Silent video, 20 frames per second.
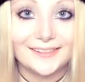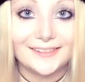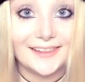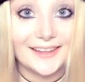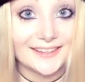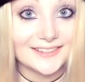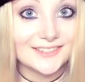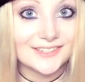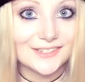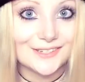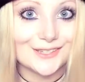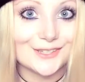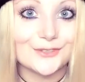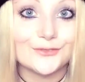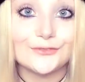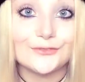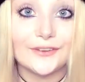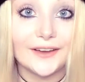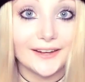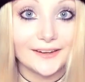Let's
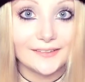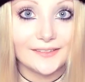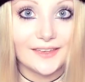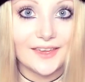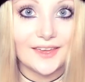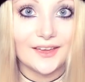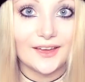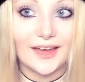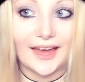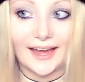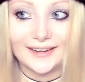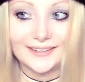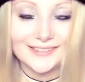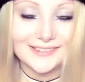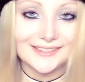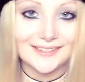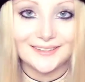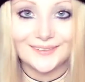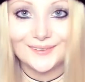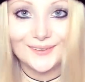just finally and
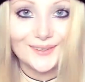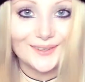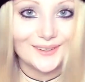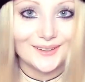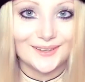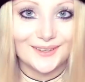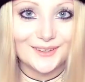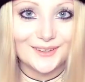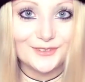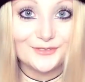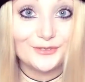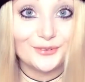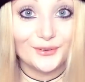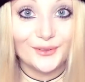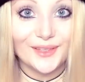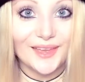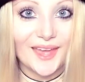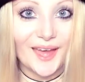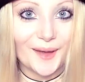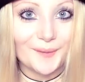
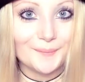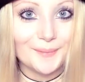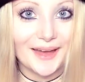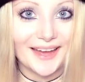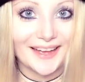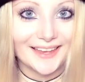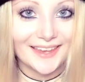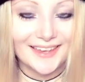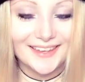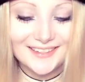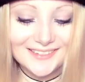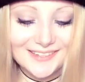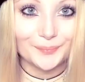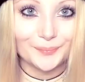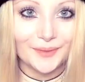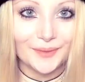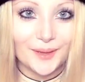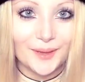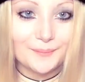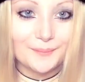fully unpack it
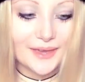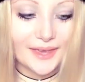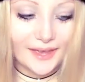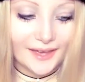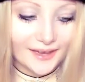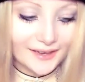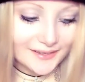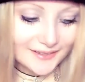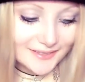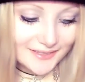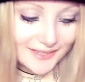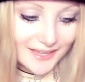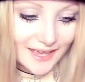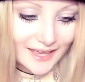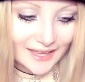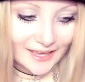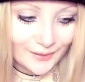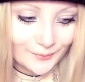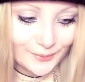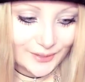because
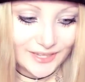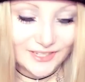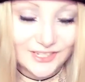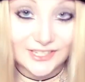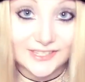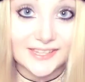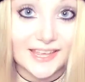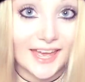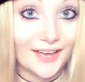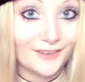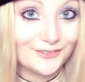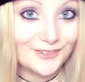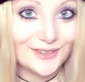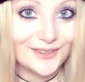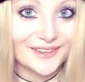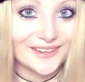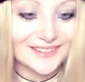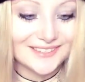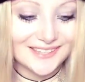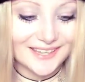we just have to
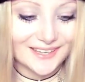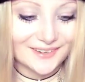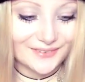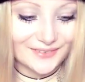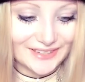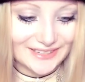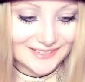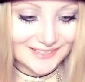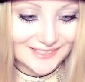look inside of it.